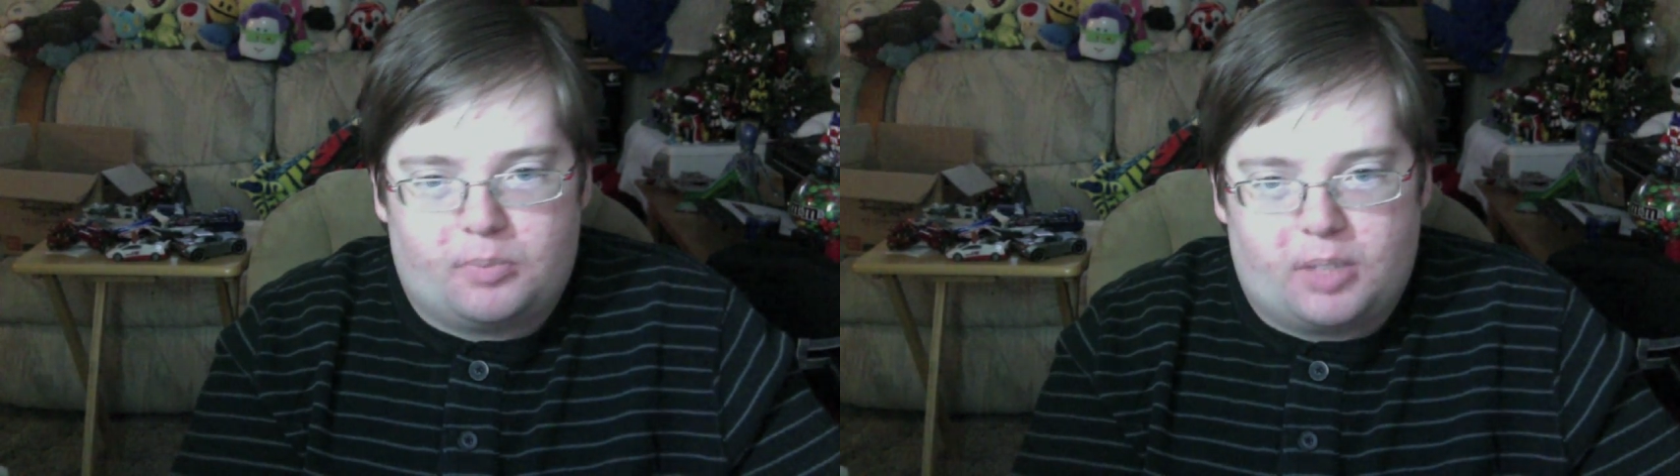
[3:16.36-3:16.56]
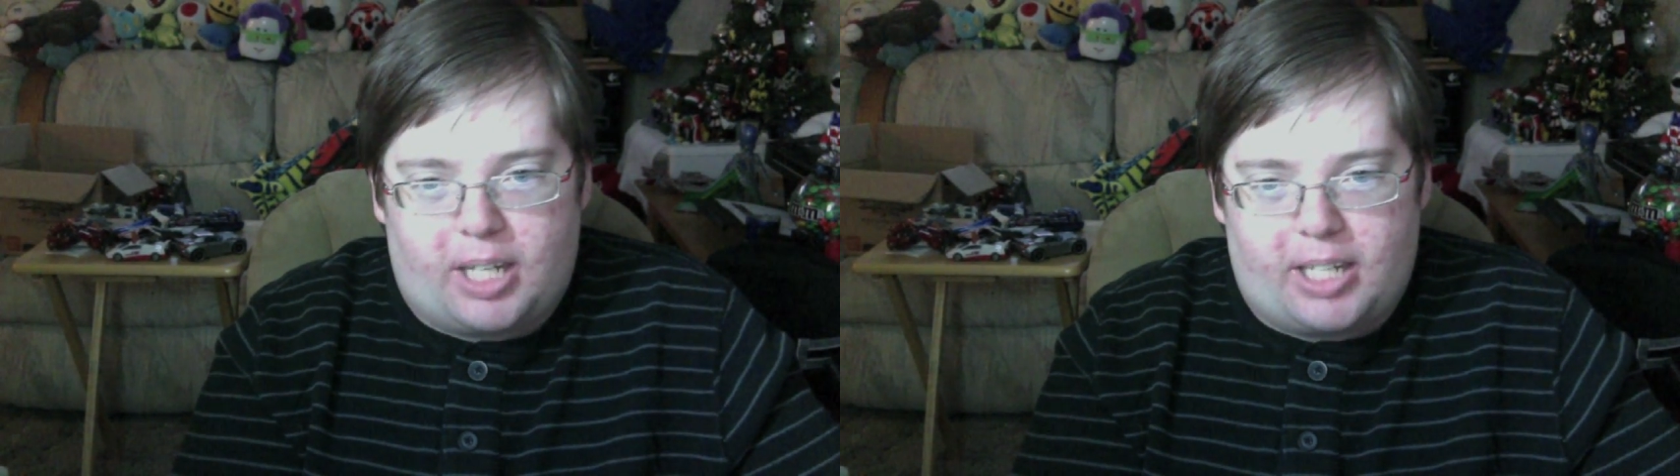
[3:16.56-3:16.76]

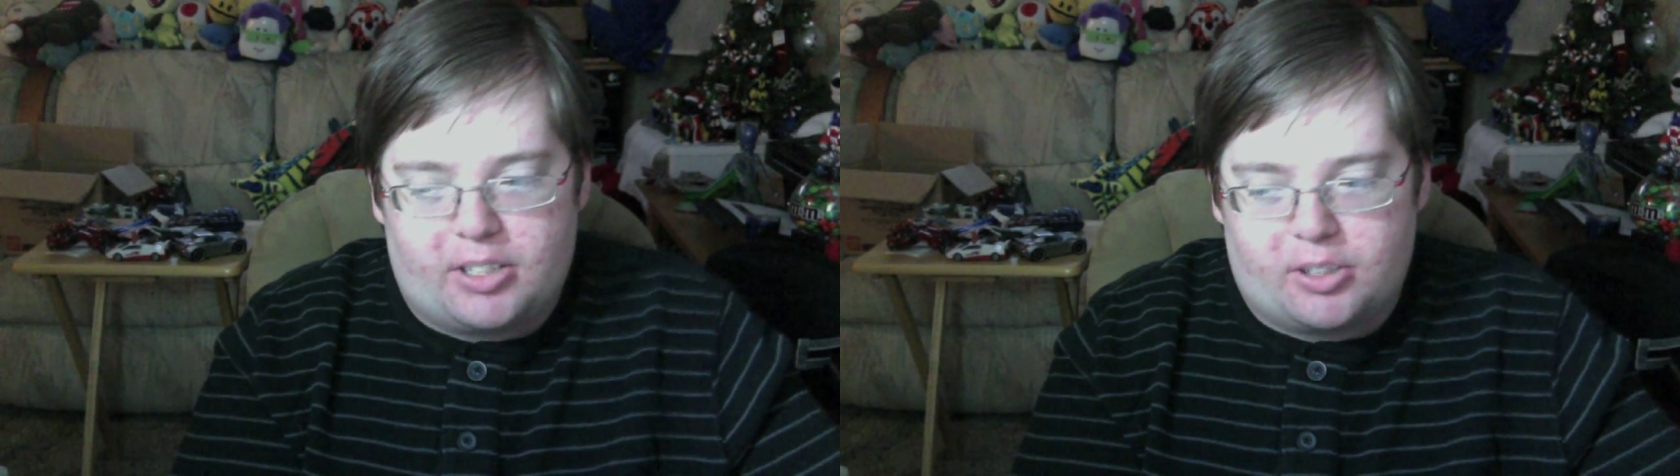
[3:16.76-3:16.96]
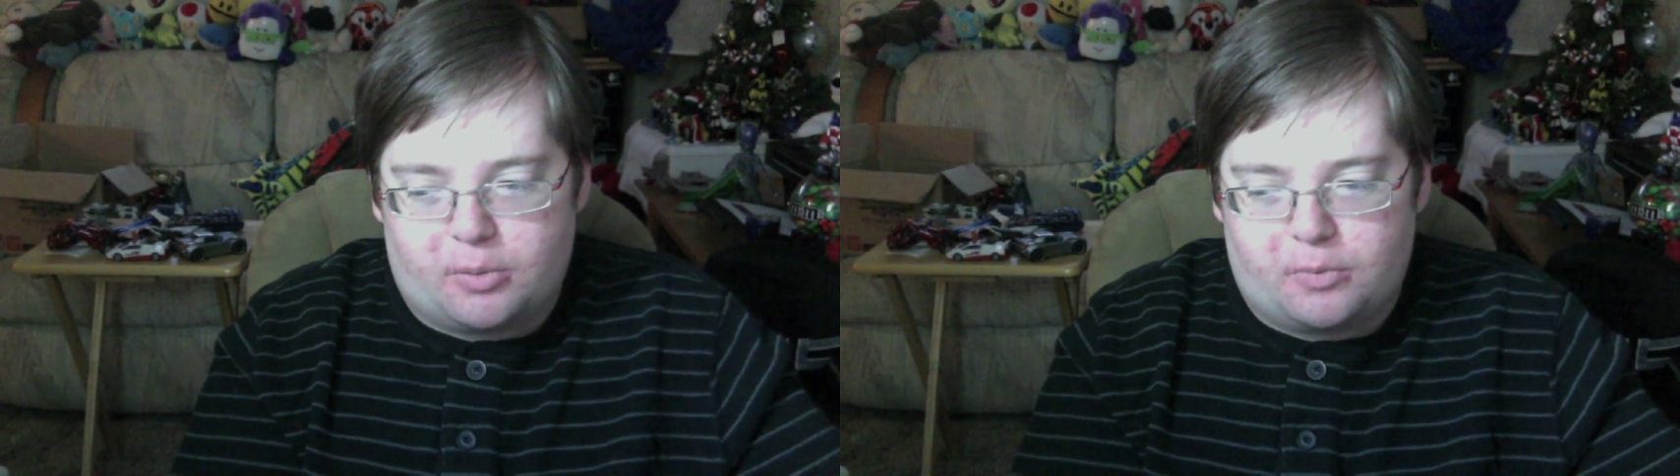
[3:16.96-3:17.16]
I
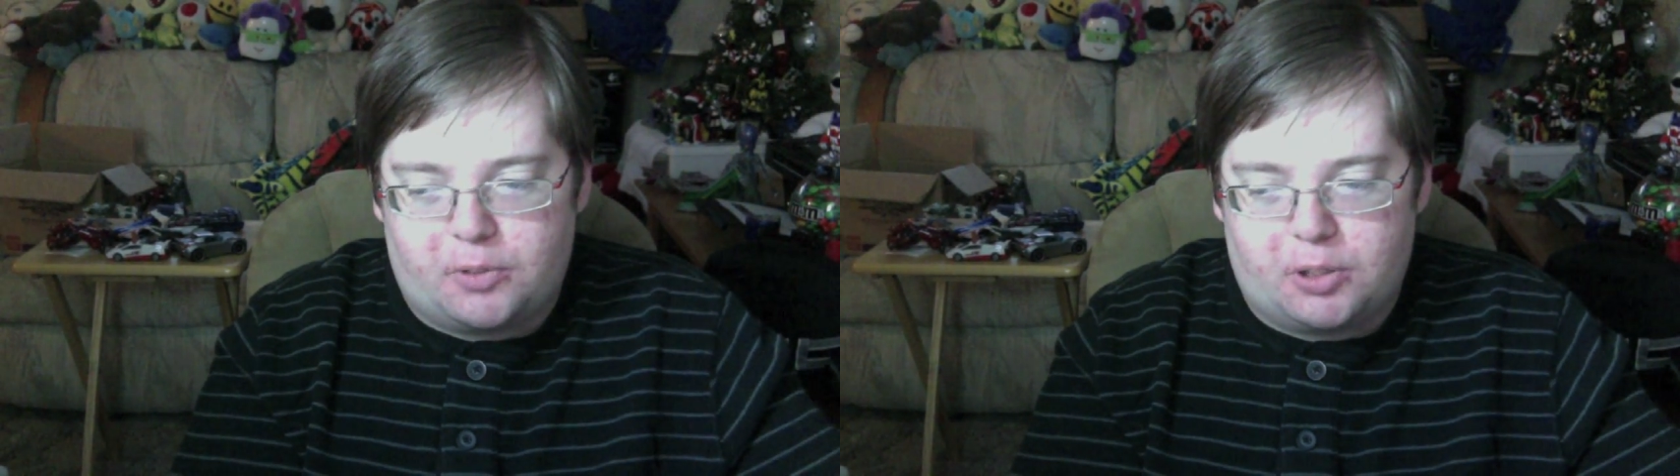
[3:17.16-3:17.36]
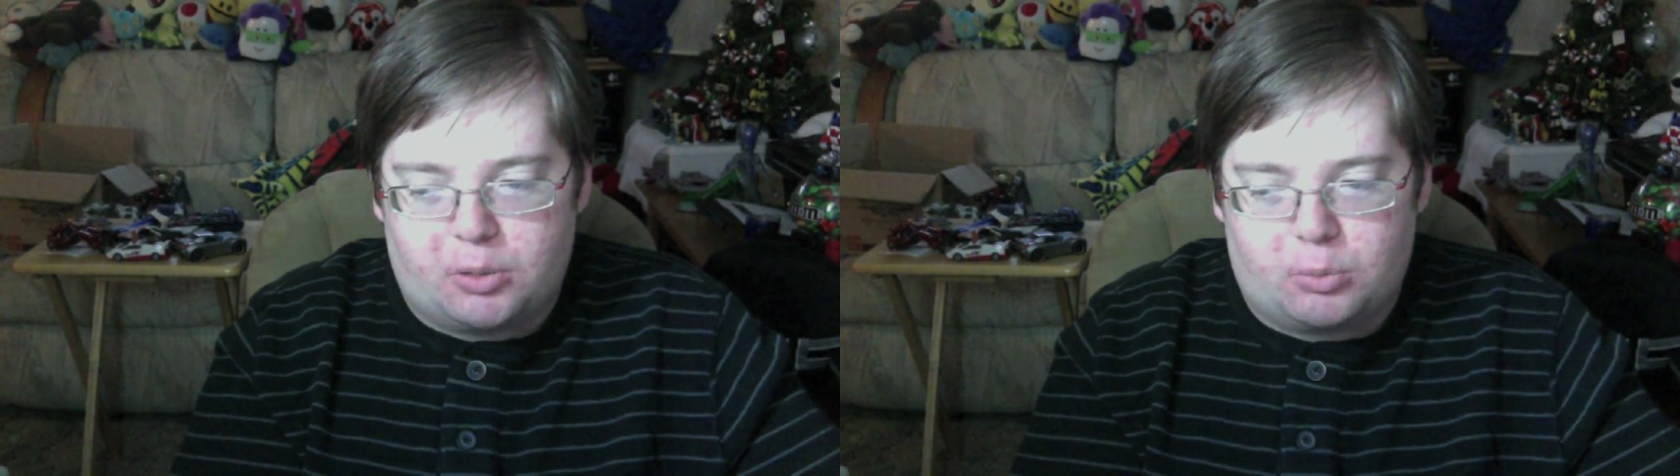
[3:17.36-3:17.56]
just don't
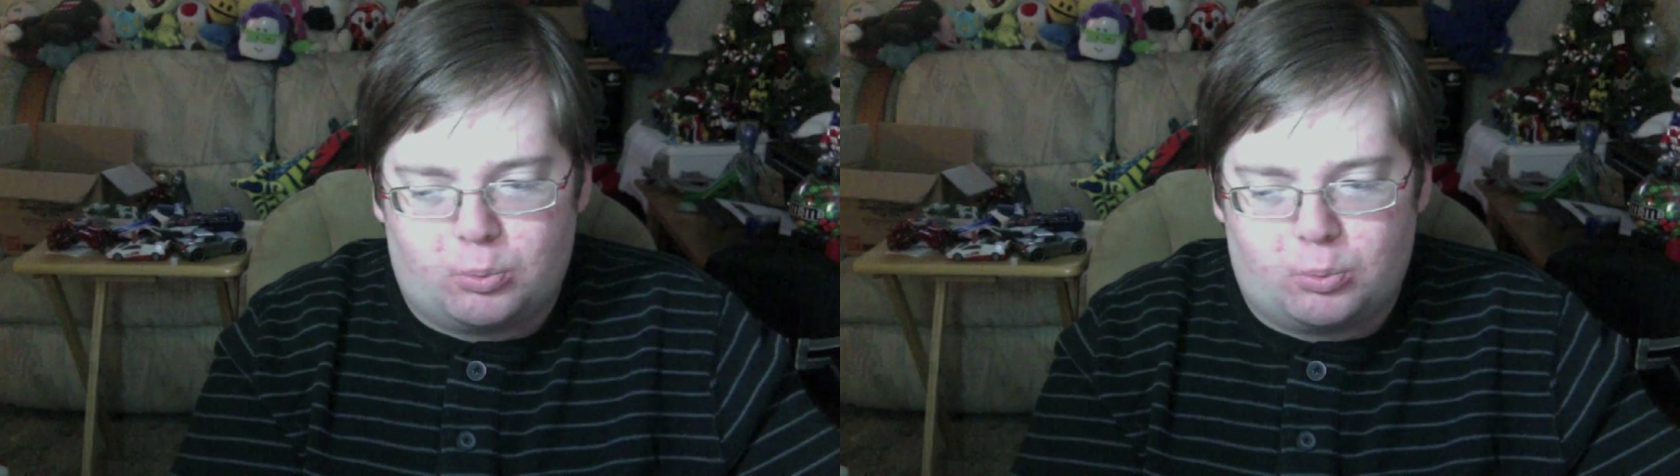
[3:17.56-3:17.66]
feel the